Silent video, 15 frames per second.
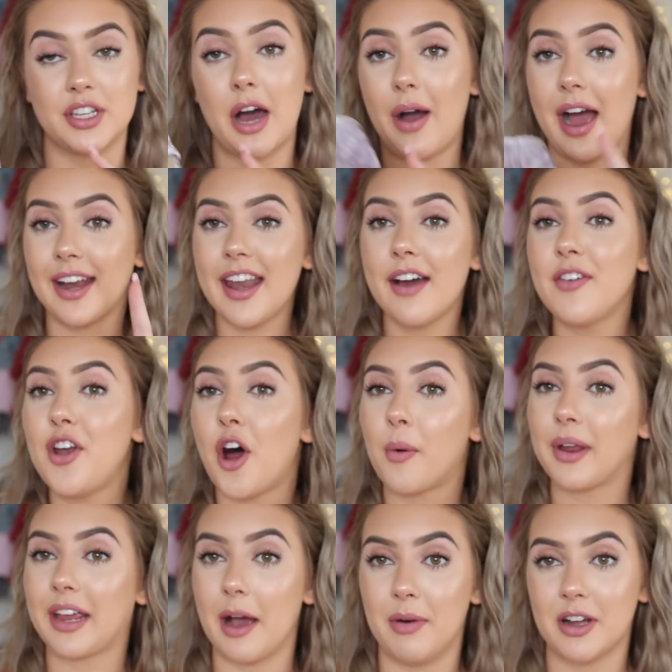Now, I never
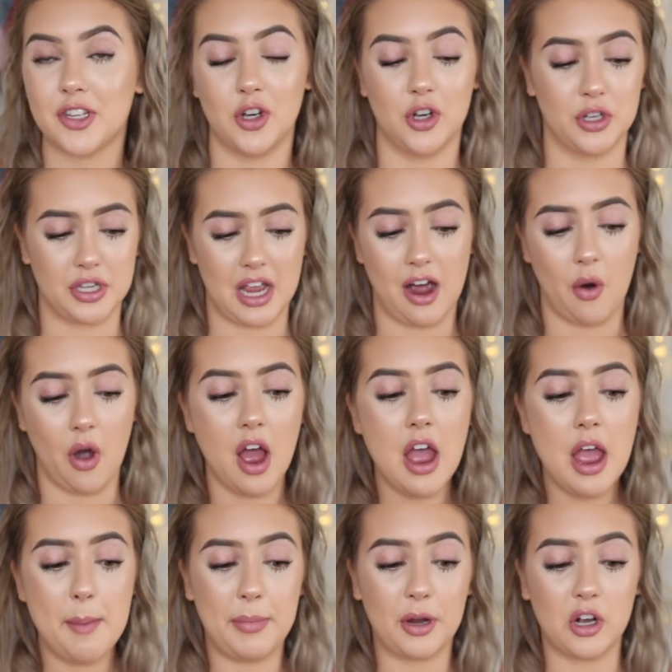normally get my toes out
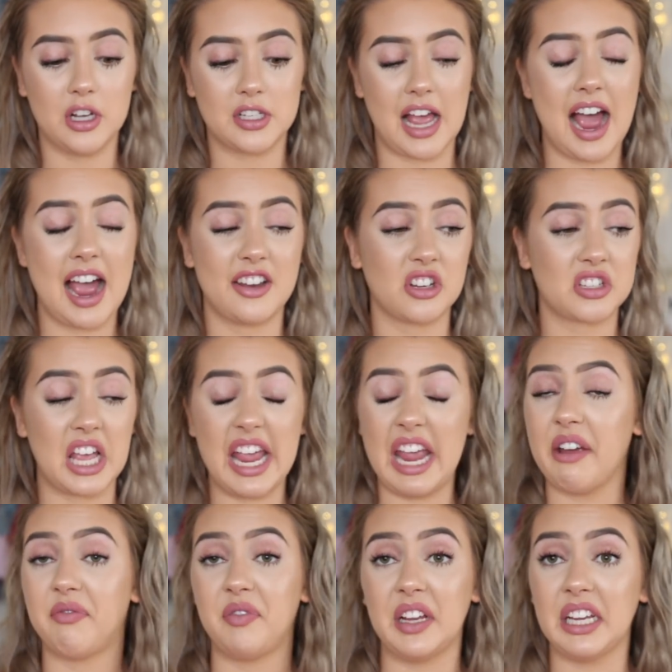because I just
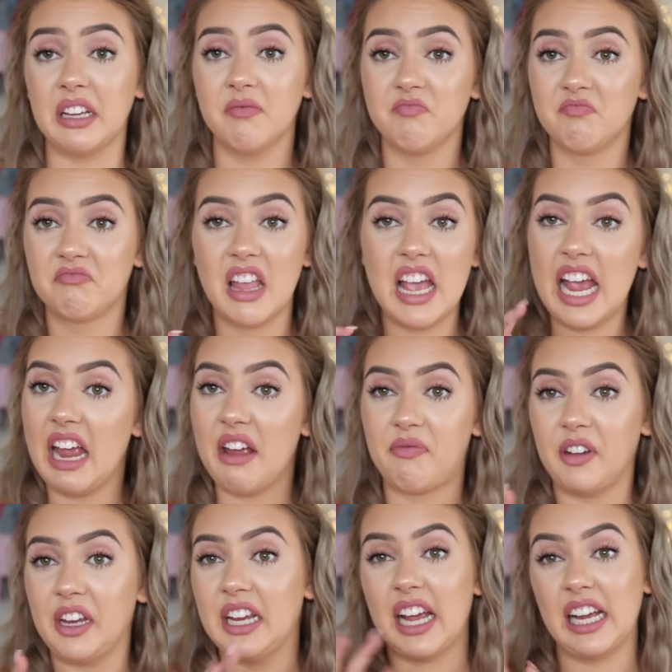hate feet. Hate
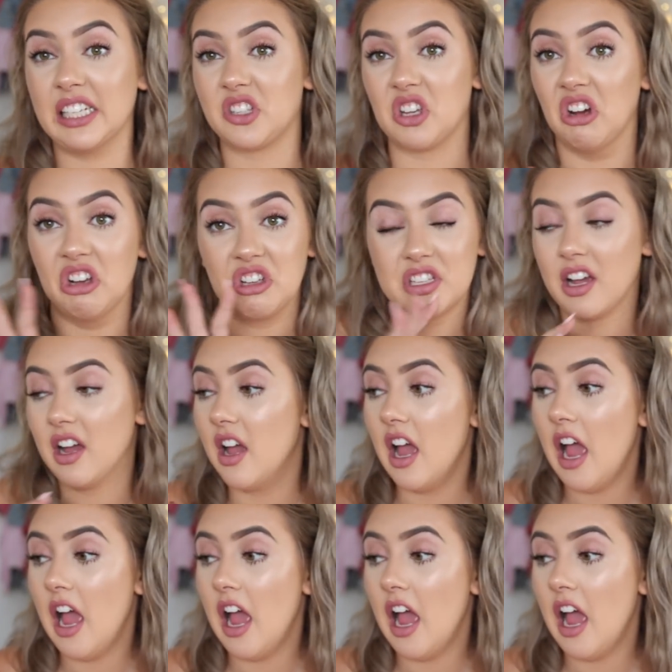feet, hate toes.